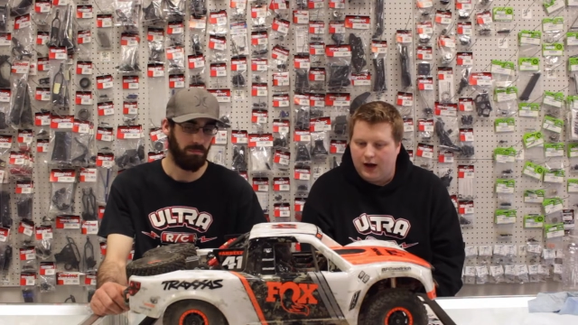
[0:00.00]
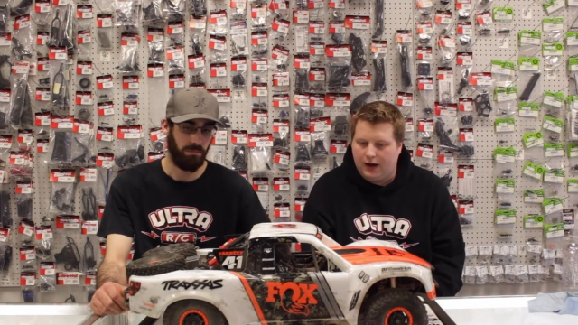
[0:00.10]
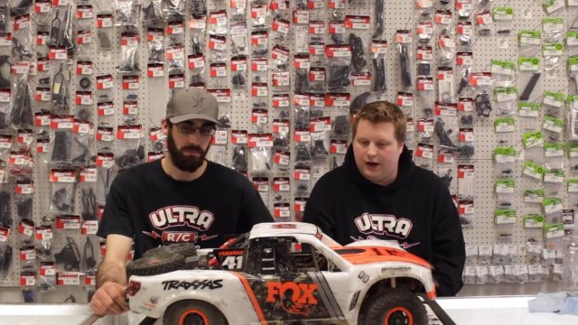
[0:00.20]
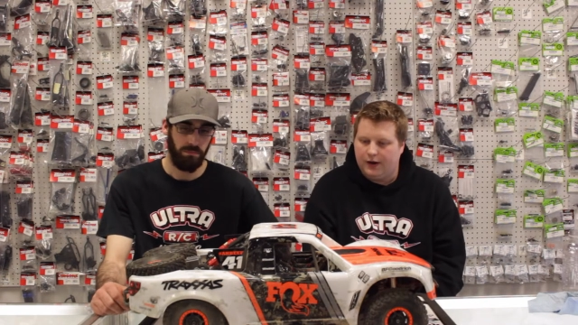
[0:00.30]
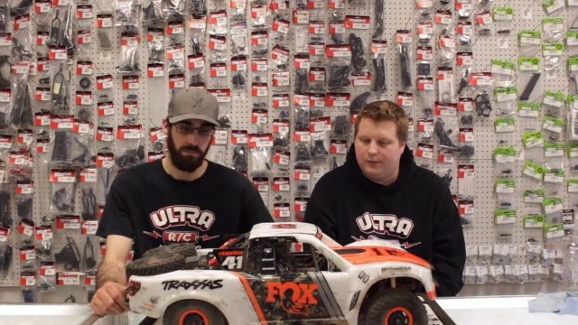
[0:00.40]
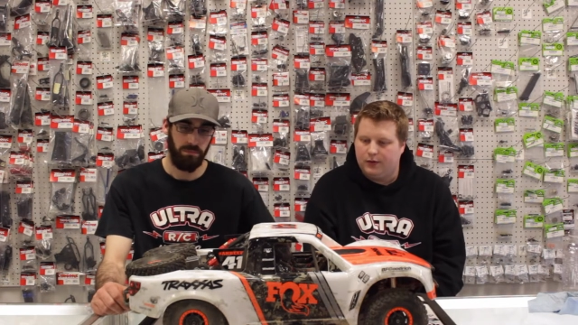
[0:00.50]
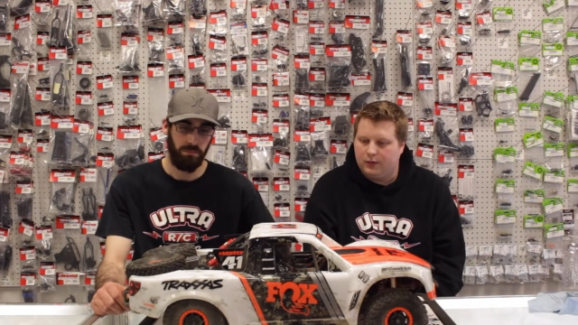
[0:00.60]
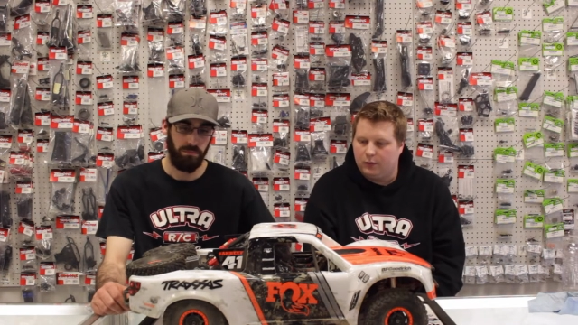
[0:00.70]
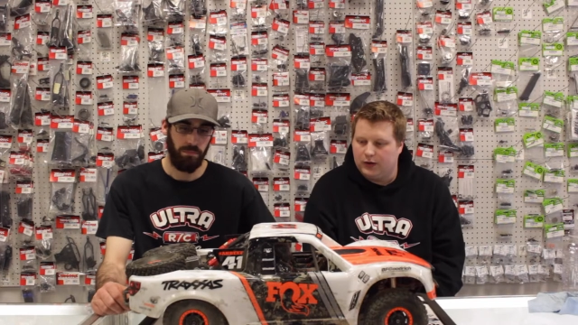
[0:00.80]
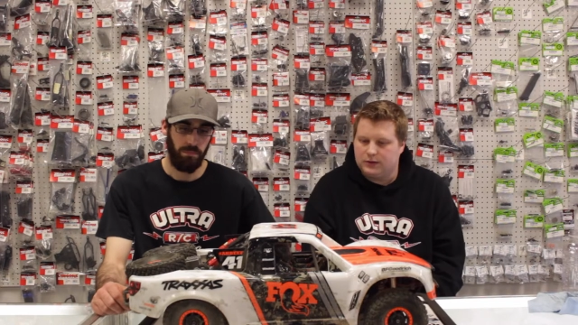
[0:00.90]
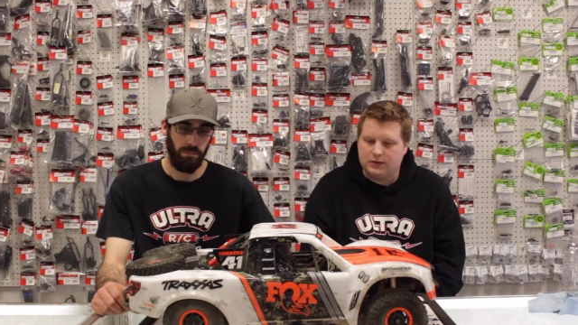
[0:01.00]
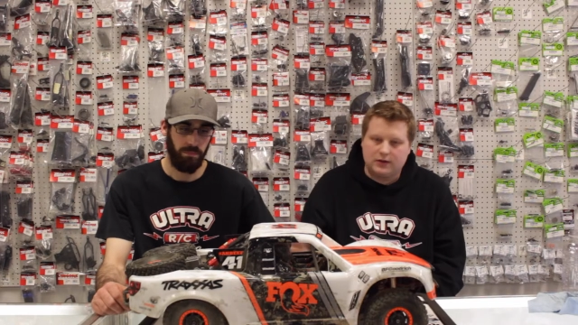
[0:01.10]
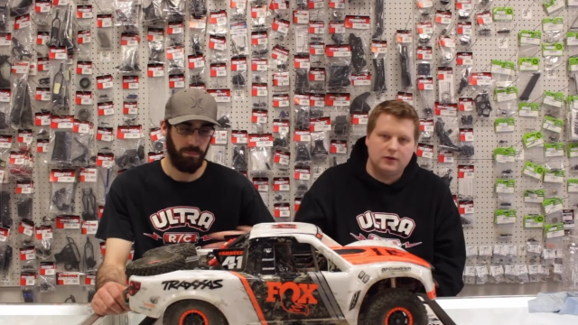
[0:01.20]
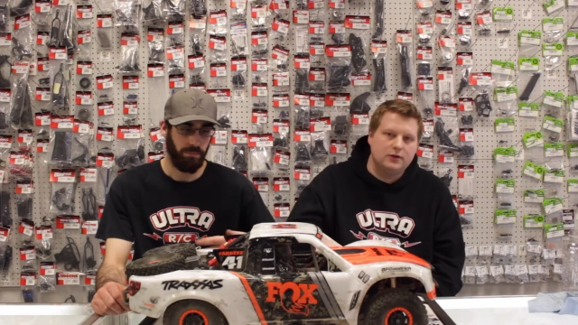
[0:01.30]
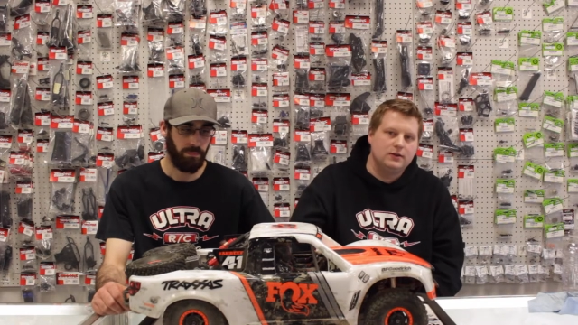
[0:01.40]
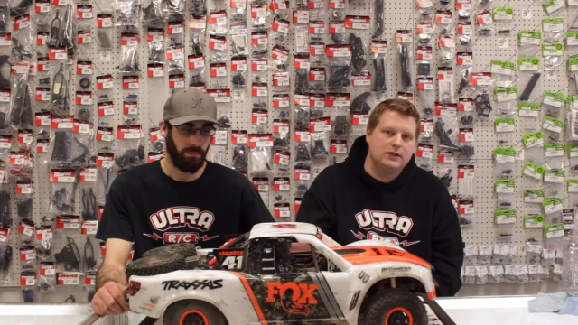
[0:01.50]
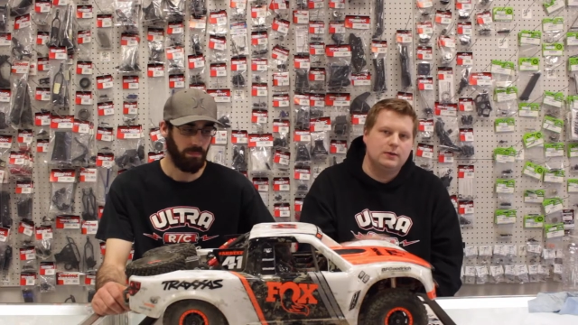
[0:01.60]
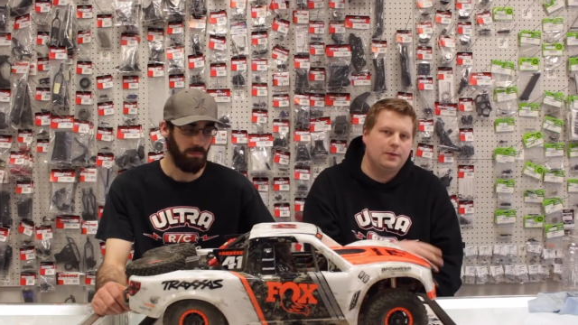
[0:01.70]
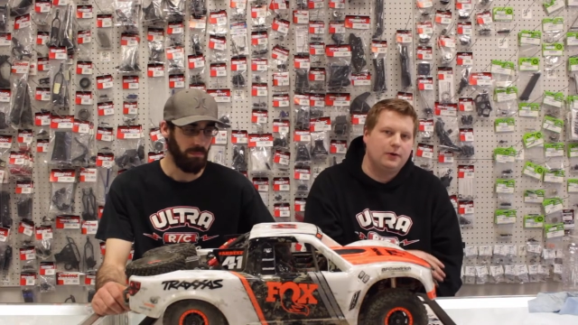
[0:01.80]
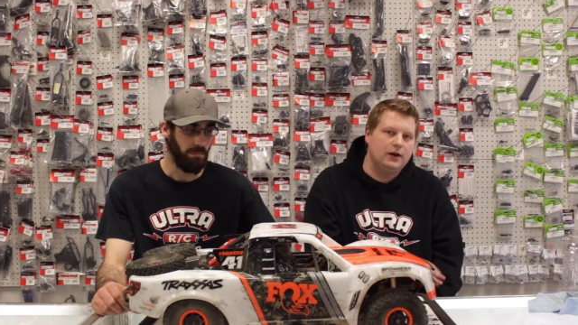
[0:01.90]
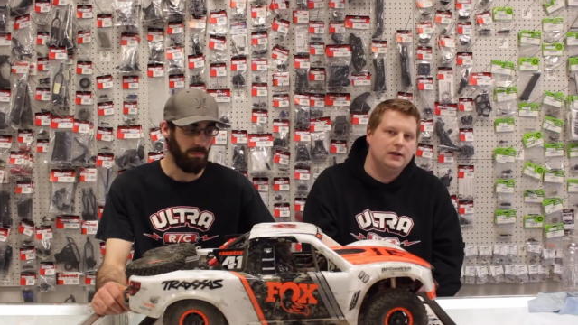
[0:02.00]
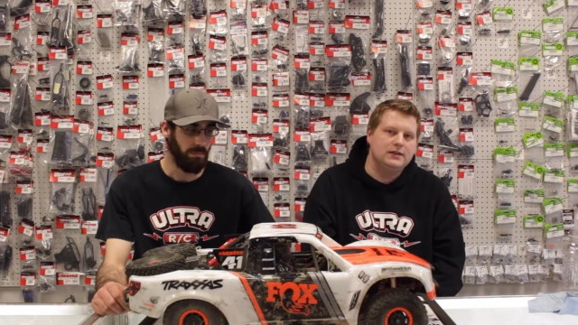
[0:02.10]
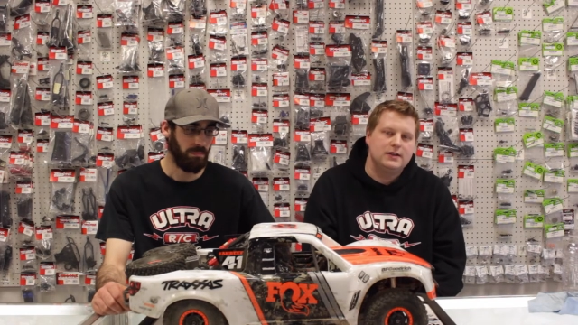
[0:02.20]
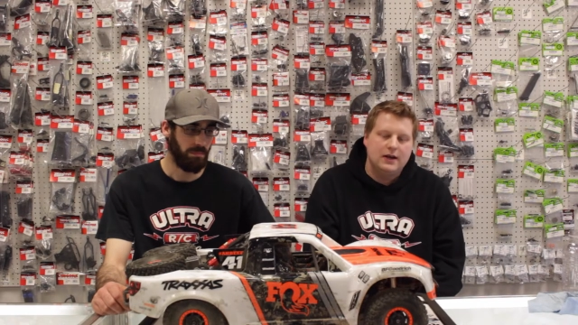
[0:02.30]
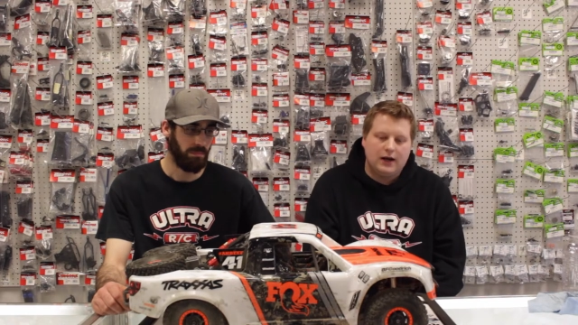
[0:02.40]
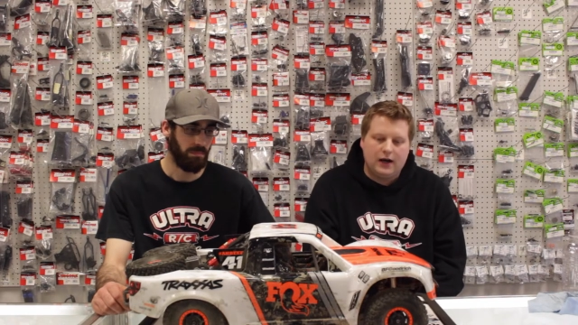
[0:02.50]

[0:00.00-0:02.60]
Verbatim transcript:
Speaker 1: Um, once we start doing some upgrades,